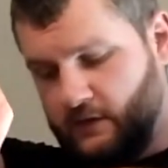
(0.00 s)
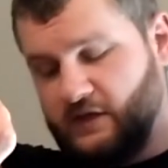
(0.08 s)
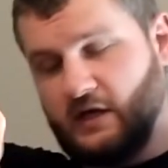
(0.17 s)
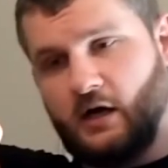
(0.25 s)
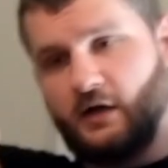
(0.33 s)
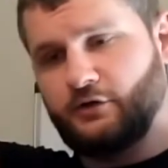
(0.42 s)

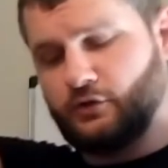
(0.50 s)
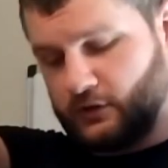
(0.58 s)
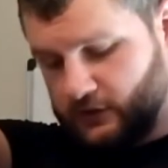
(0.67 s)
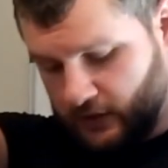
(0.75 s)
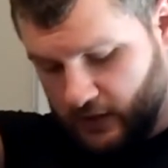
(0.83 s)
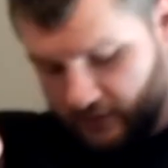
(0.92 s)
the
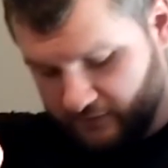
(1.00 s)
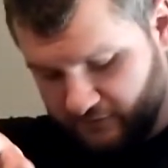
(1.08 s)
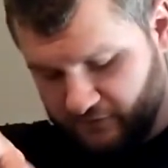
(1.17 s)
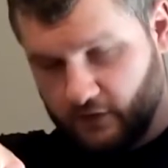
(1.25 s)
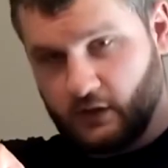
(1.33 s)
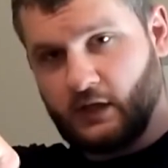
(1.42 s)

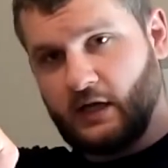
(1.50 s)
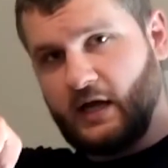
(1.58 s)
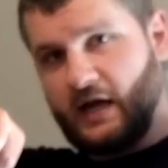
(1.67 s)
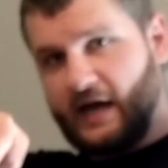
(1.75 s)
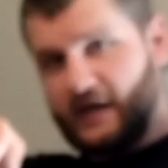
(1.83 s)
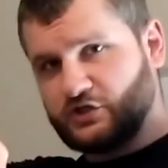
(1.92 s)
underglove
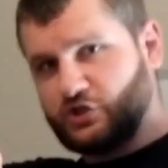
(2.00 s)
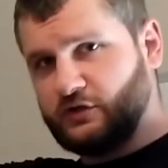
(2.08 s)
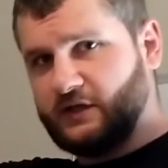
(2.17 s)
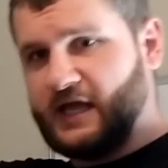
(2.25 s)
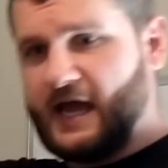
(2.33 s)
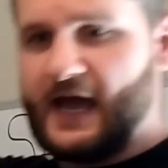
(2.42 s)

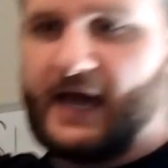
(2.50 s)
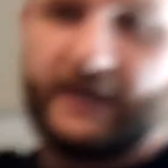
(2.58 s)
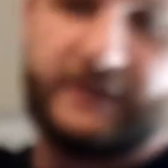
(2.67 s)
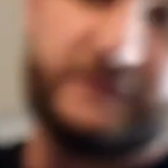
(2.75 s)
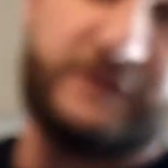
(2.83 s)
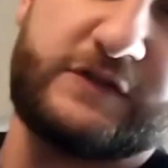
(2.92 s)
actually
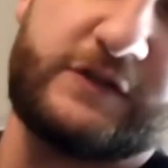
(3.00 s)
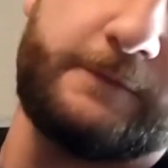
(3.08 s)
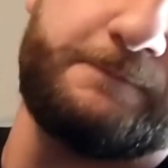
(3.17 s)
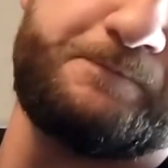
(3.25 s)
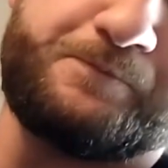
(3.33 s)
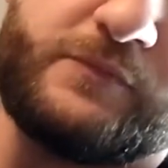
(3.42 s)
has
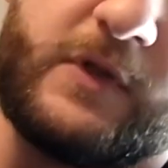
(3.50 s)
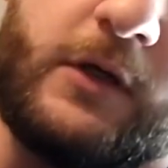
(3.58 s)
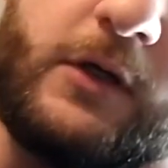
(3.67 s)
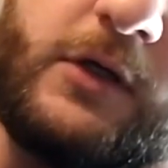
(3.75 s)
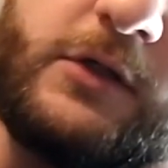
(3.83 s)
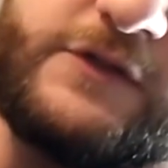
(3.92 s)

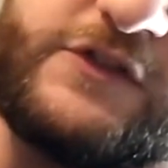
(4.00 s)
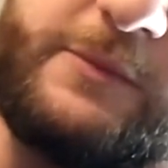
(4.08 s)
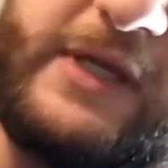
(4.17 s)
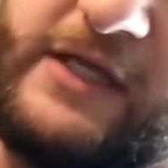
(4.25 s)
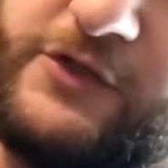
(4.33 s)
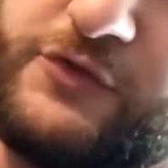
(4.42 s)
some
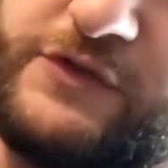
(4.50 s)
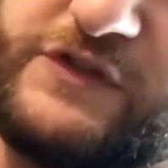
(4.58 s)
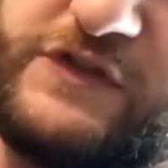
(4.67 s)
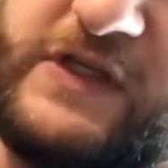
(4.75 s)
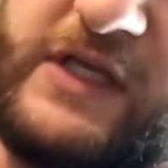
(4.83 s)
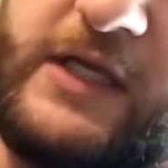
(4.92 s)

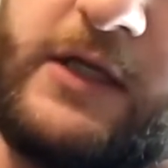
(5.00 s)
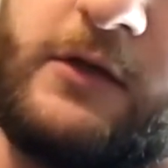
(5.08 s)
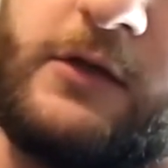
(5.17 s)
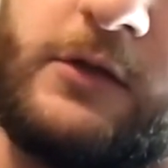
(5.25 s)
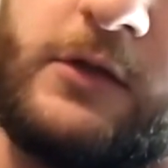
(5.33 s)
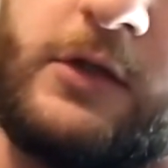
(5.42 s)

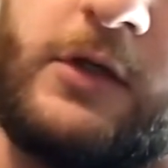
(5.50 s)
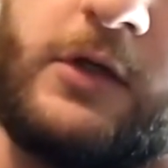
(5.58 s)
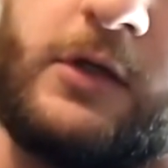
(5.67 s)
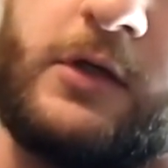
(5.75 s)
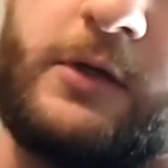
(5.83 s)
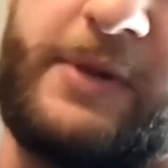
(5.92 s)
interesting
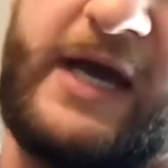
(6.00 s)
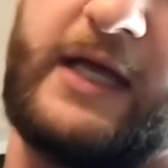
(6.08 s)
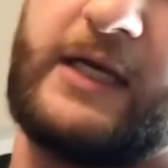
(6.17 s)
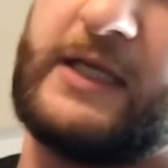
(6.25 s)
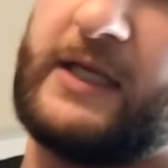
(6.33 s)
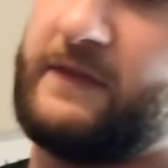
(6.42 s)

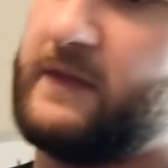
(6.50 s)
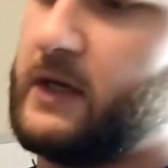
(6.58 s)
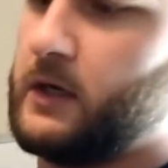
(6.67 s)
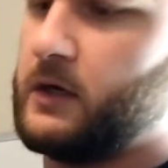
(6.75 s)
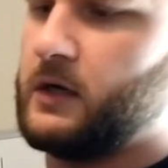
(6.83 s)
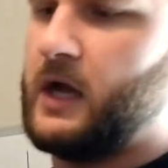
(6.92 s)
padding in
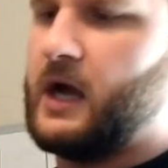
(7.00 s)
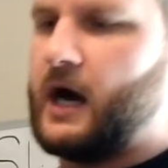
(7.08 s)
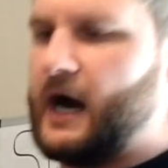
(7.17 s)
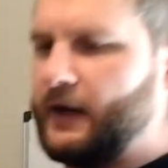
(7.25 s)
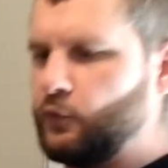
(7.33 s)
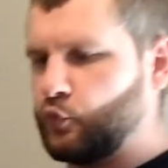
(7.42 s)
there.
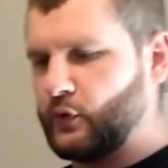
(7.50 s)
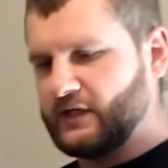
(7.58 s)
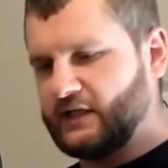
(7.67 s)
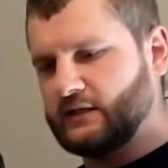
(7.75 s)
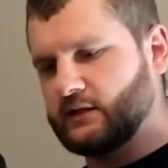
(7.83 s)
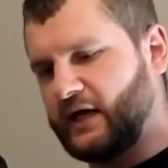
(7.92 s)
I
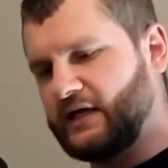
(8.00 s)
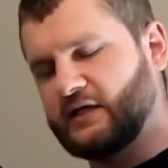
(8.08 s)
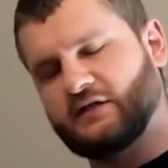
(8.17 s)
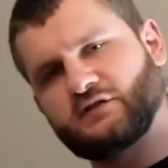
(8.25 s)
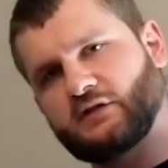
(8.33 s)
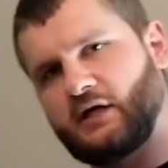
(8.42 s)
really like it.
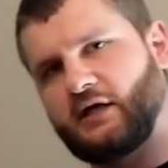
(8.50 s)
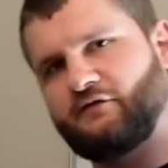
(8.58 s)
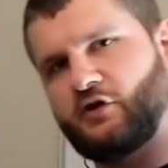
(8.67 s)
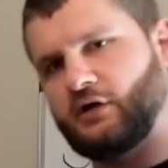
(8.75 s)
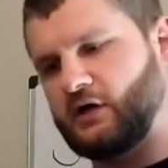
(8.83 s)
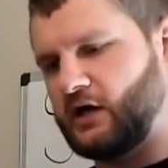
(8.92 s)
It's kind of
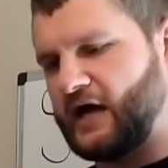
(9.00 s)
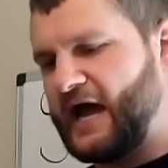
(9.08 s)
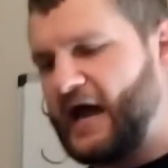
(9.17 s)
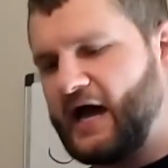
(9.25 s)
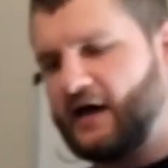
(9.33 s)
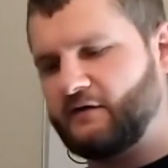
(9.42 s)
a
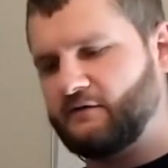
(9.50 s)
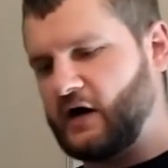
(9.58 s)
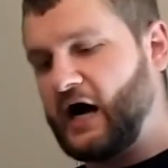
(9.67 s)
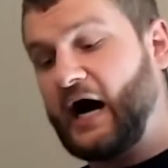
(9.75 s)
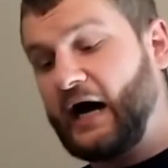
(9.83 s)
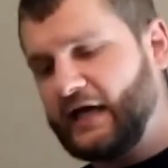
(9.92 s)

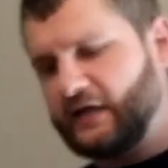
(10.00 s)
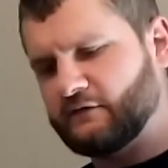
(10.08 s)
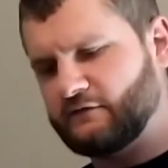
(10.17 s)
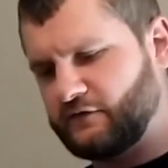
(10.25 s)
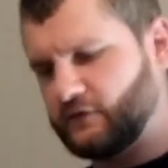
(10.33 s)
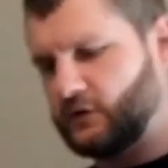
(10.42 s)

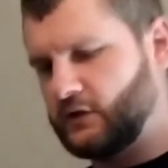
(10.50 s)
hive